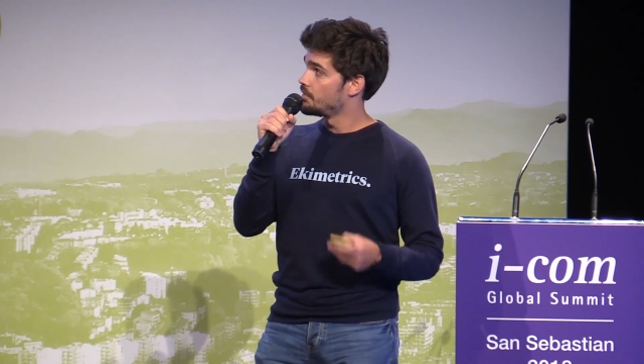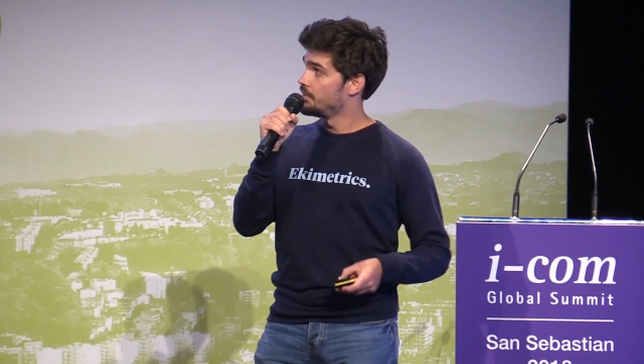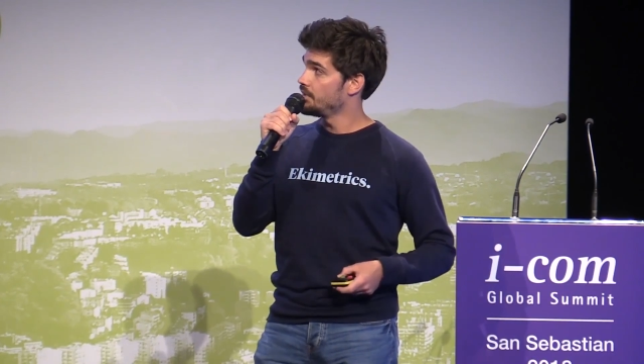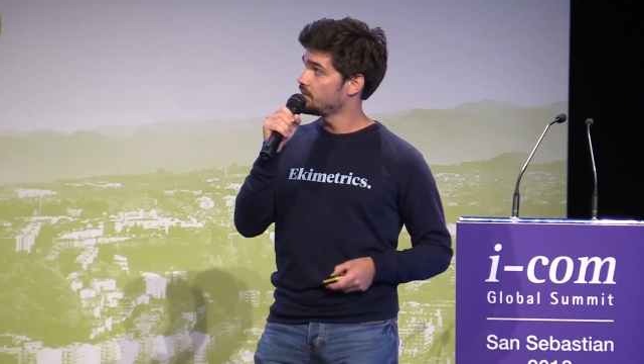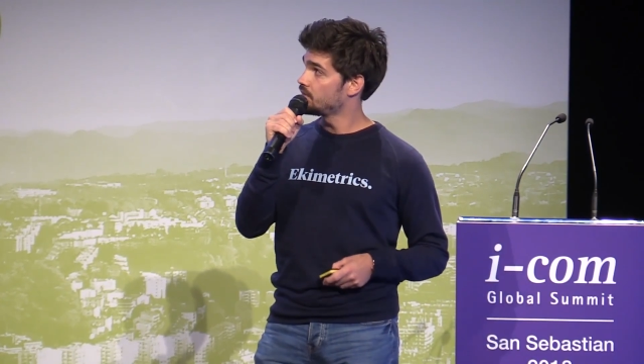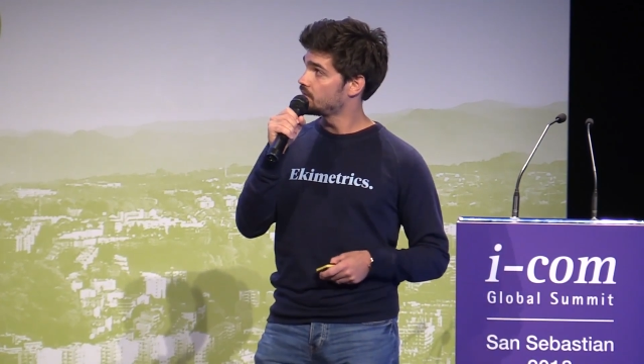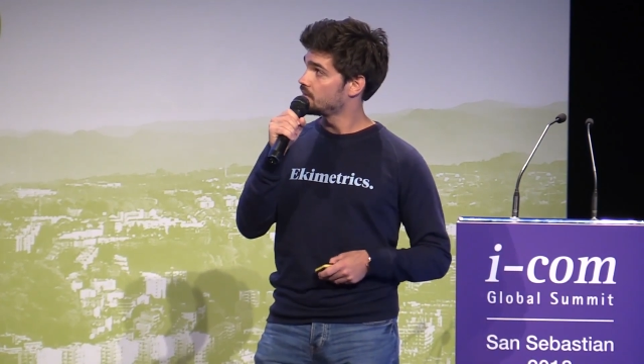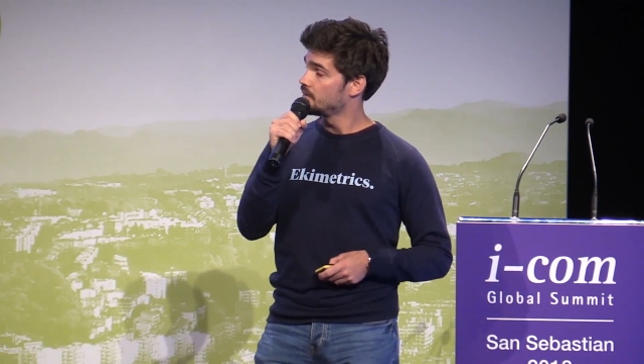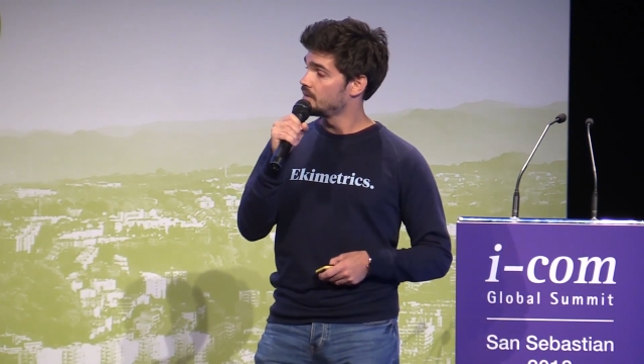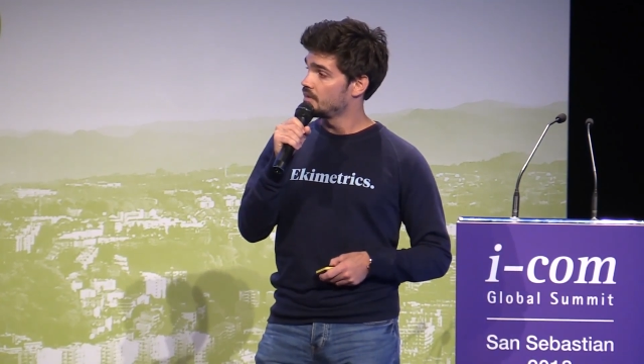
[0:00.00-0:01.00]

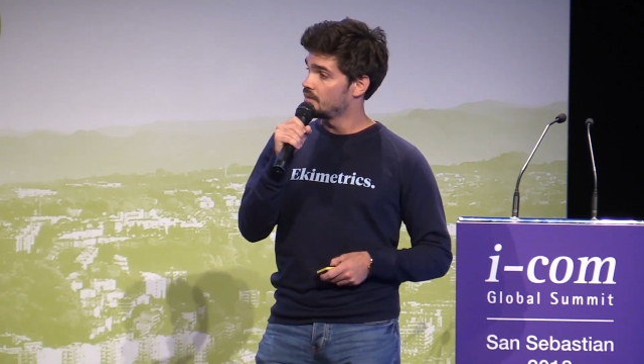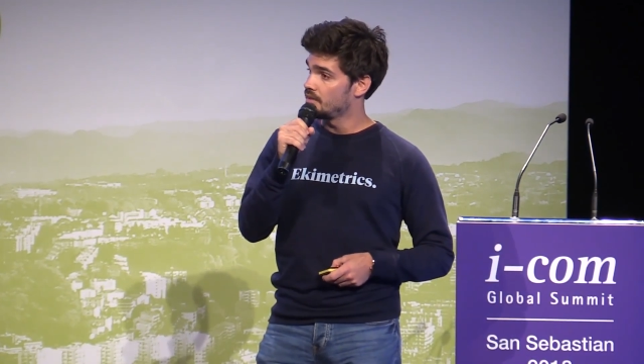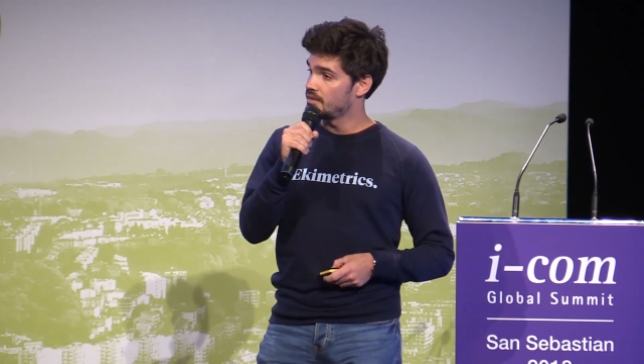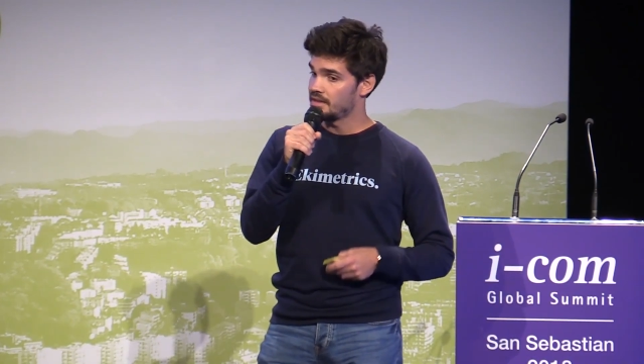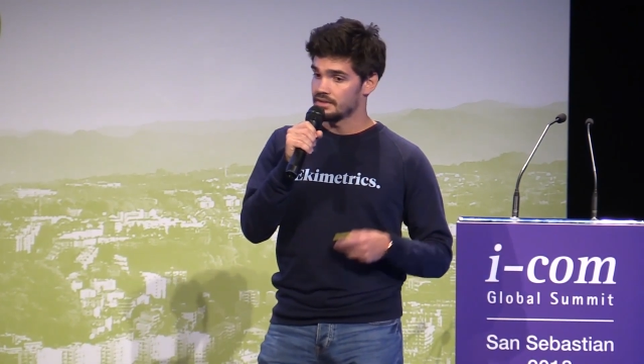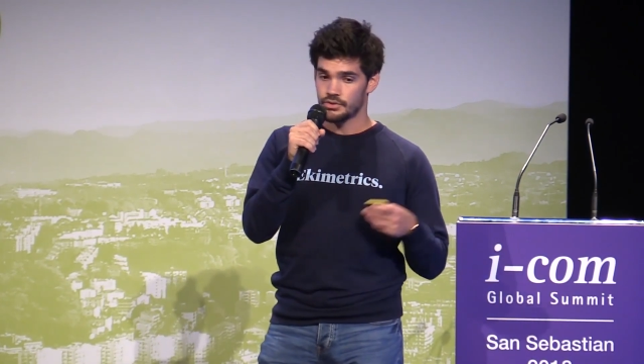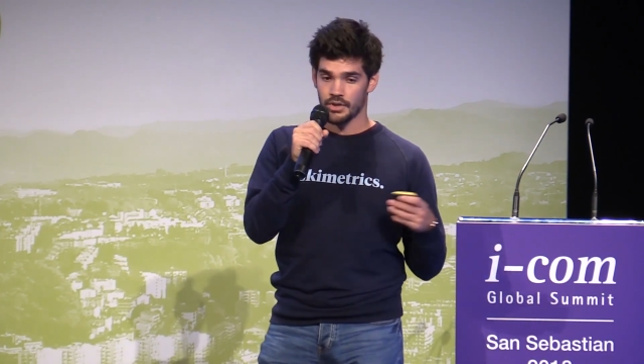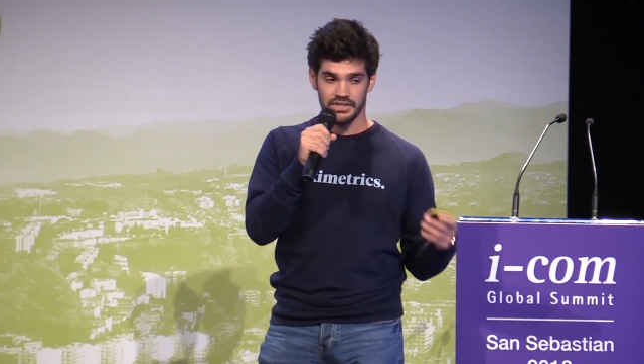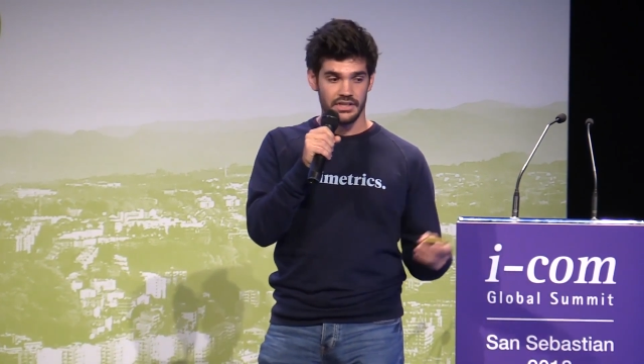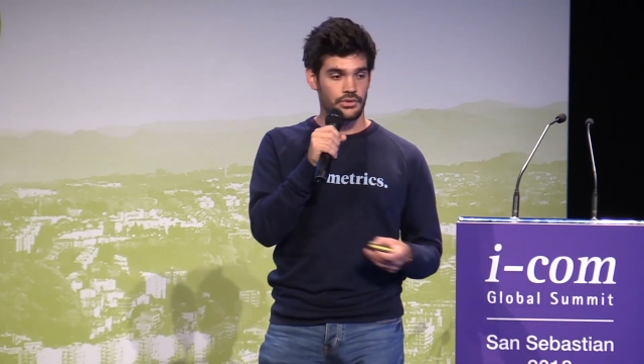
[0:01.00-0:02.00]
This
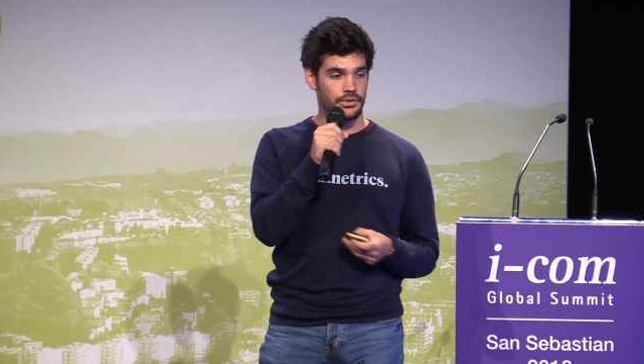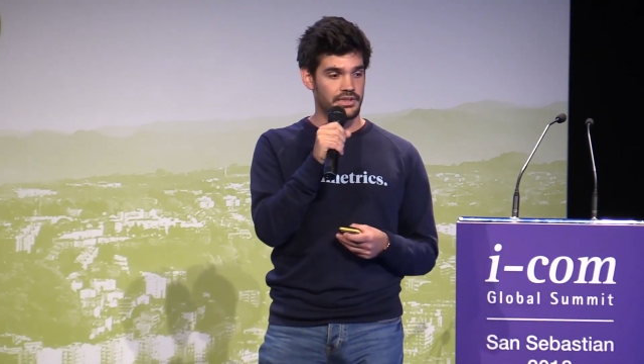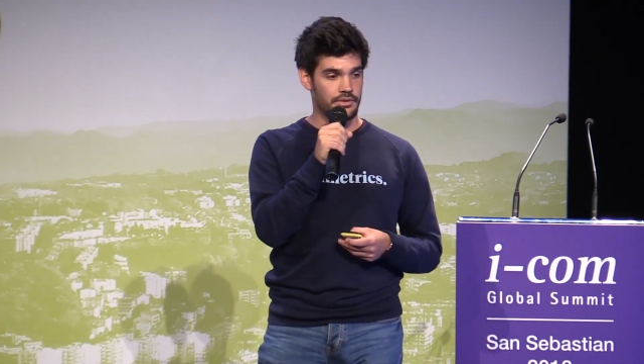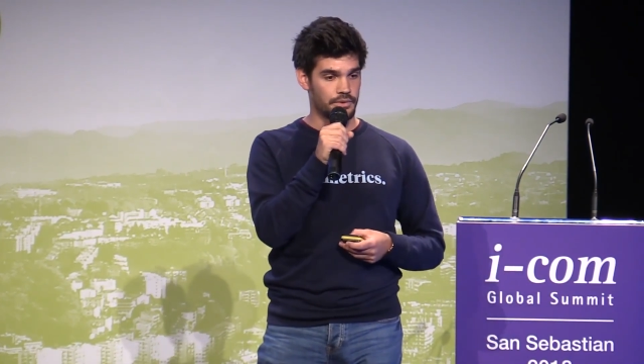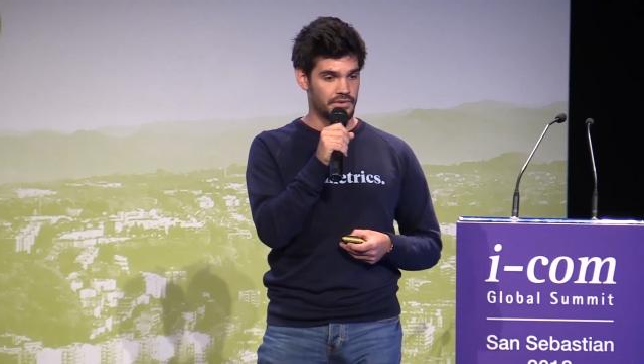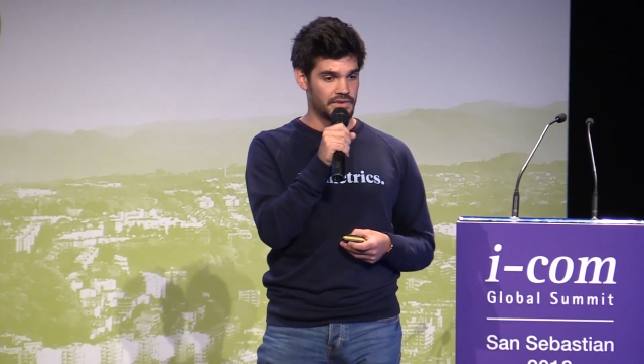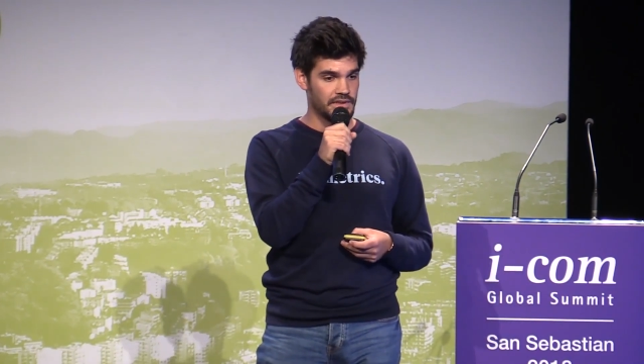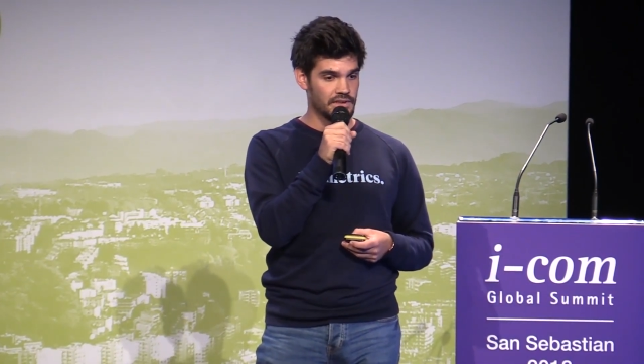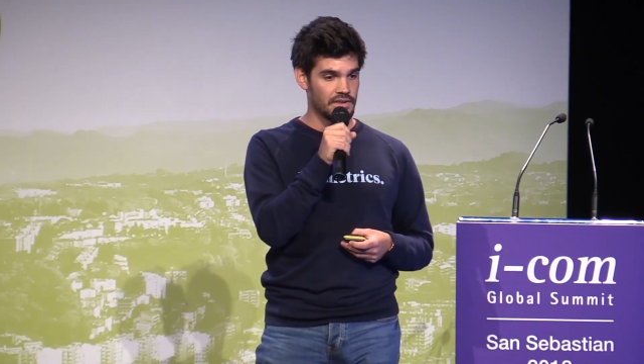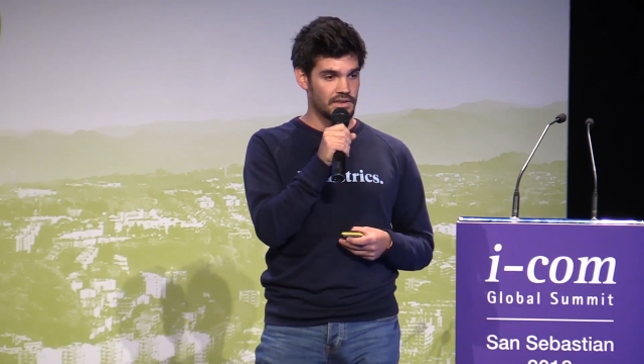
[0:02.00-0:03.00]
trajectory that we
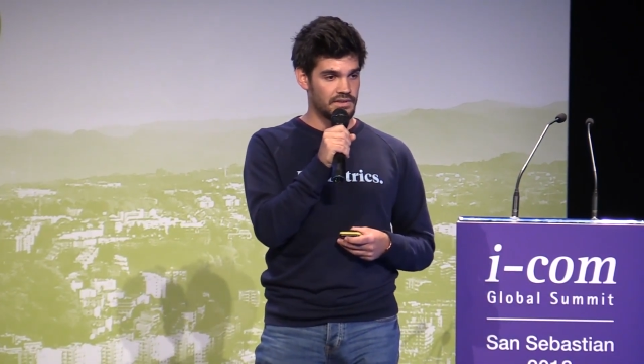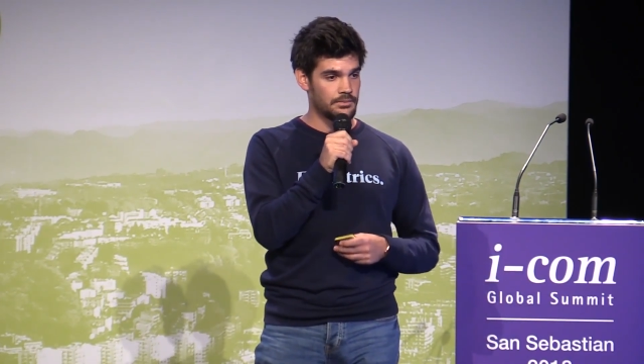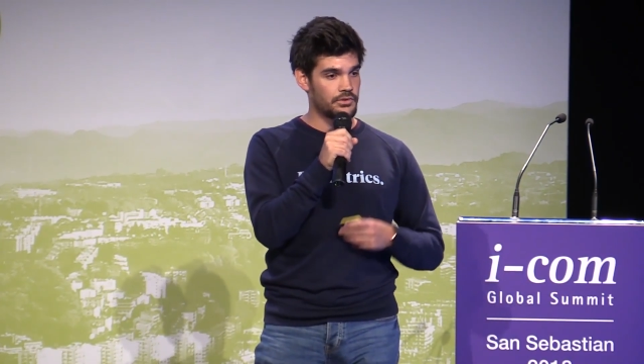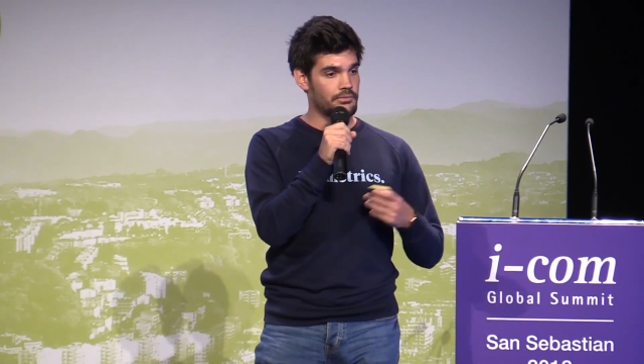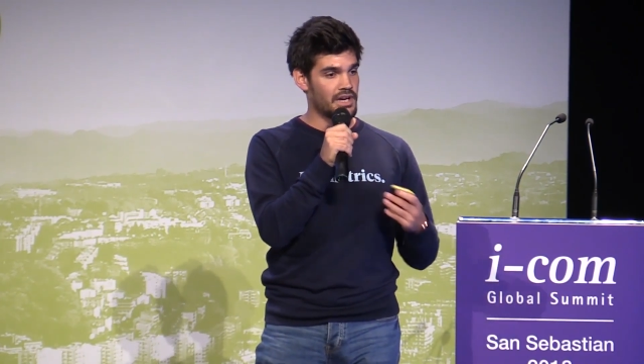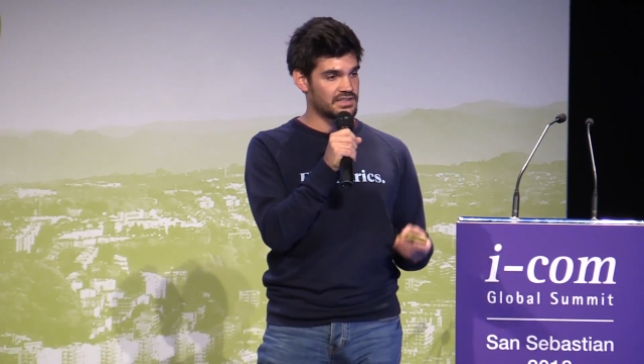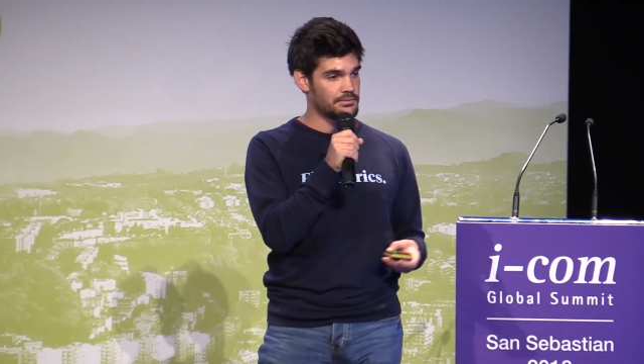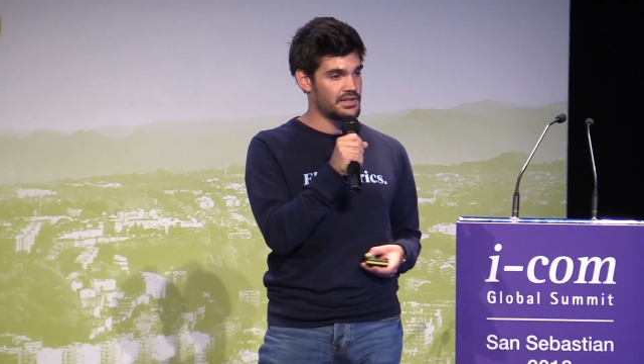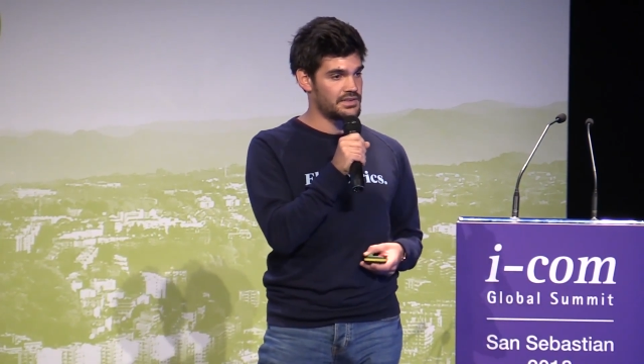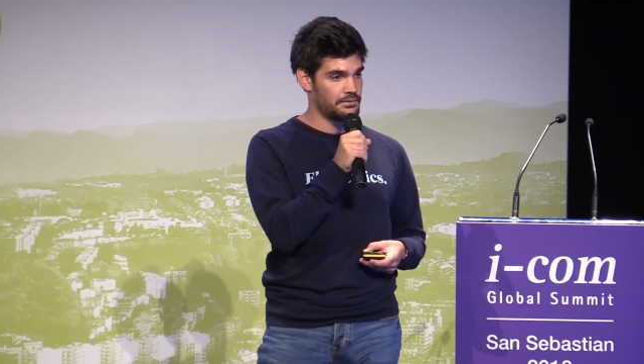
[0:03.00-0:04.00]
see seems to
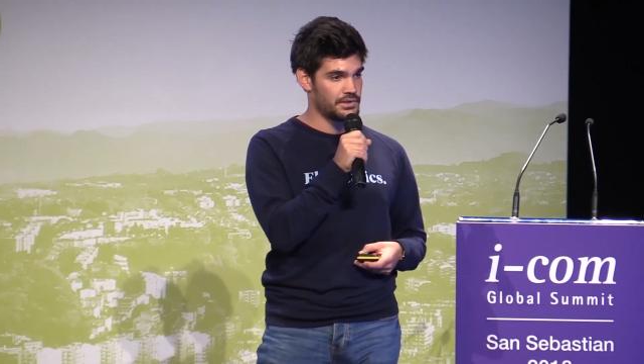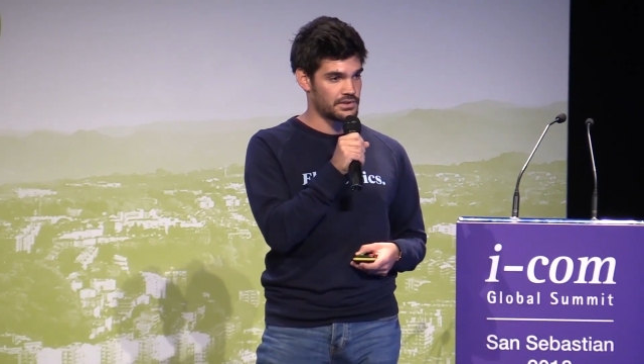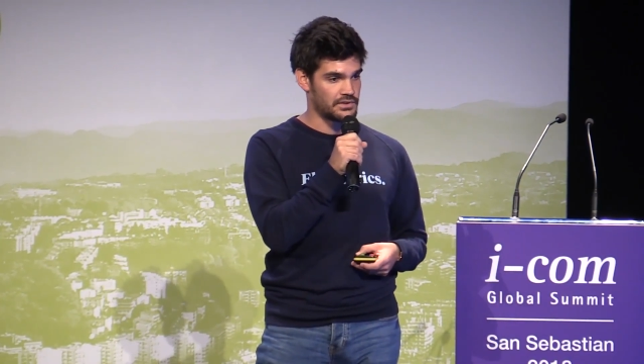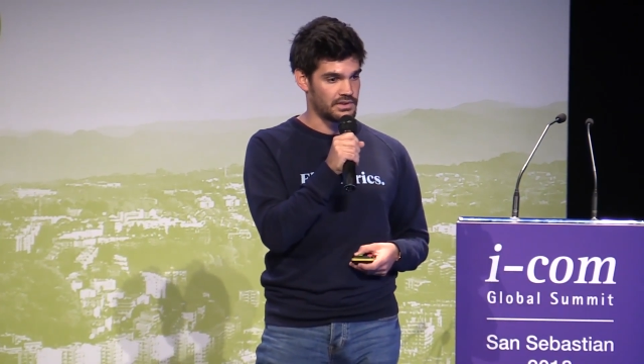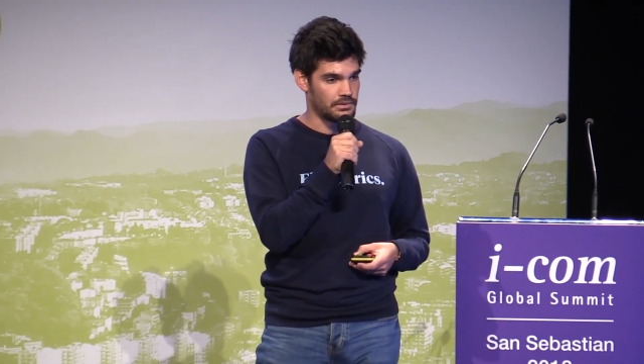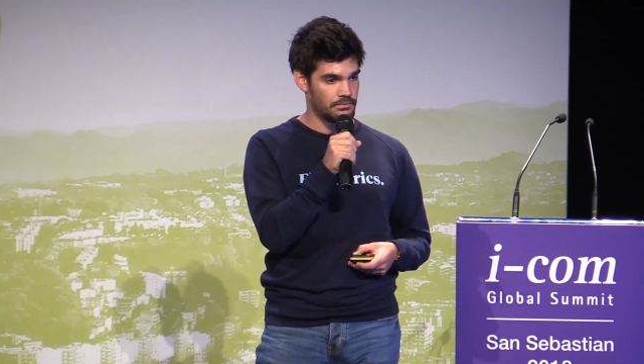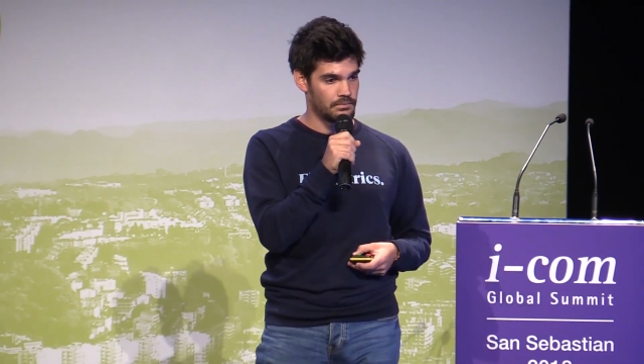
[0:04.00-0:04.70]
maximize efficiency.